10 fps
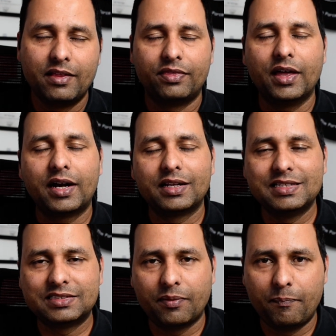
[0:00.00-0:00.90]
That
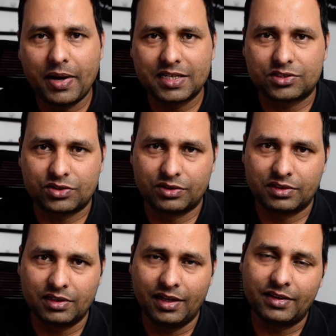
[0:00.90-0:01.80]
is the best
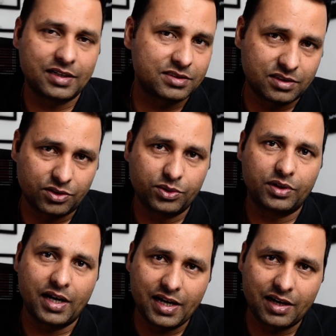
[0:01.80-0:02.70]
route, and that's the route
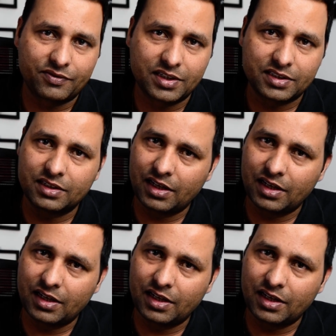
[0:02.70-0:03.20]
I have taken.